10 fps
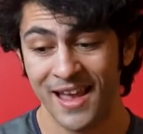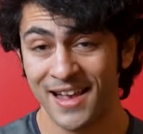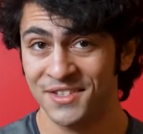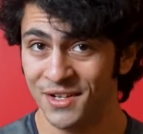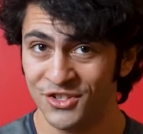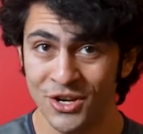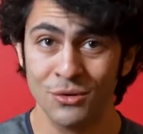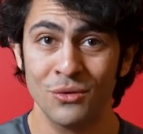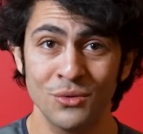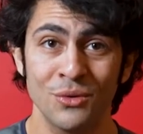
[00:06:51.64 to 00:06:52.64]
As a
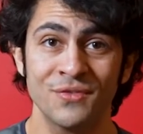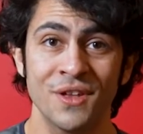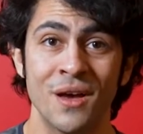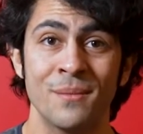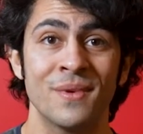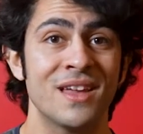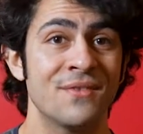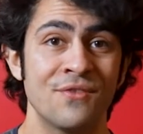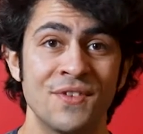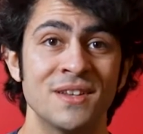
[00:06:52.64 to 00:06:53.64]
general rule of thumb,
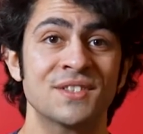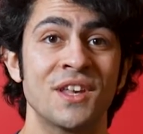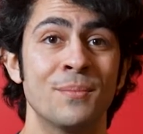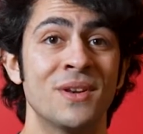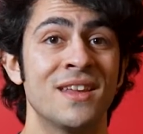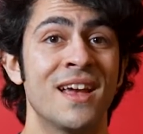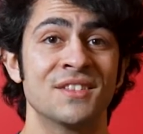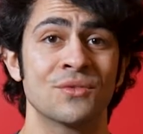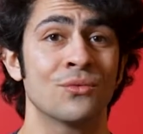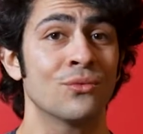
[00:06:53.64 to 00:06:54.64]
if a fitness company
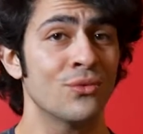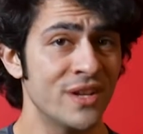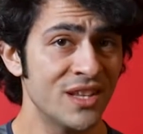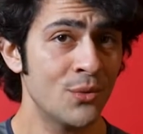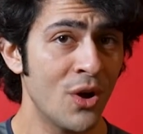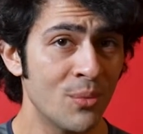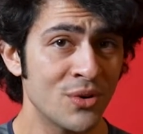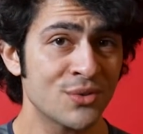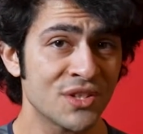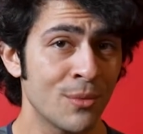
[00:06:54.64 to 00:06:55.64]
has really
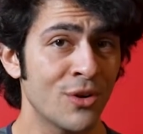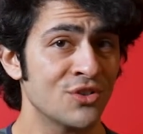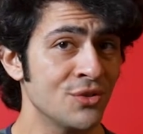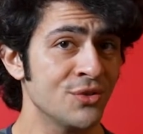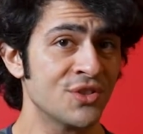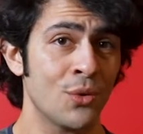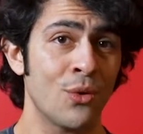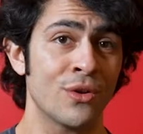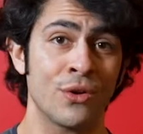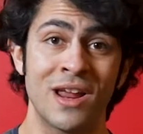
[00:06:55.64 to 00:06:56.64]
well-produced commercials
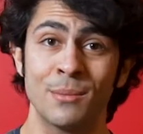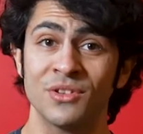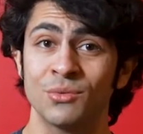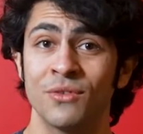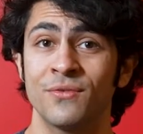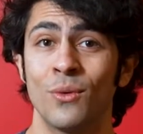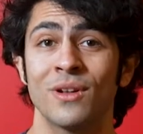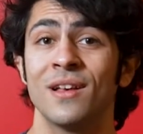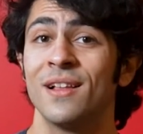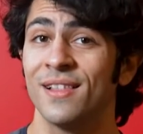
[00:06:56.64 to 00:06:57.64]
or they're able to
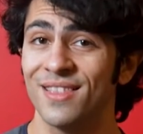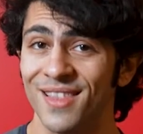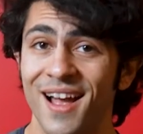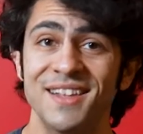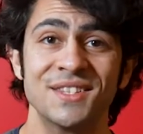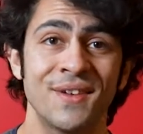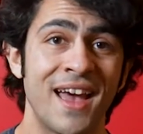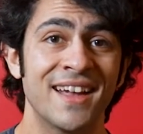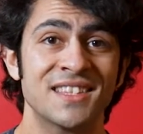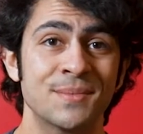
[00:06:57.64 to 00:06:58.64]
afford lots of
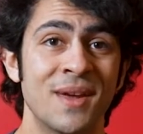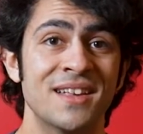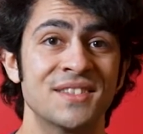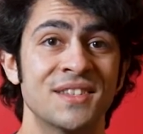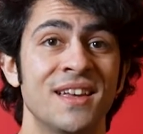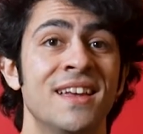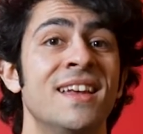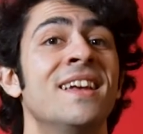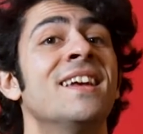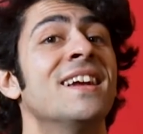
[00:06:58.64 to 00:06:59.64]
ad space,
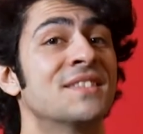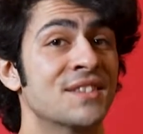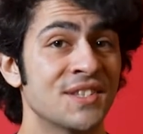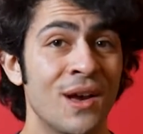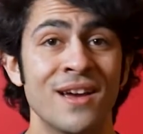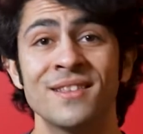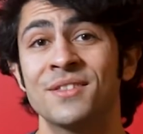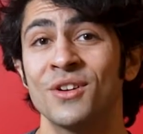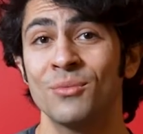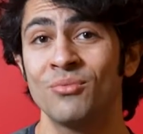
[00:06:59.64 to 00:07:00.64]
it's a sign
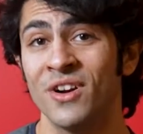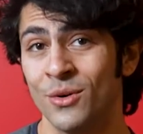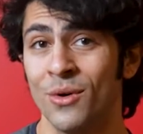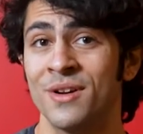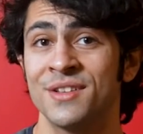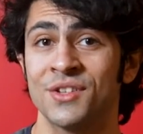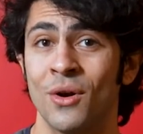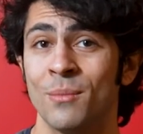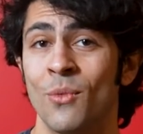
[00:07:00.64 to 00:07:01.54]
that their priorities are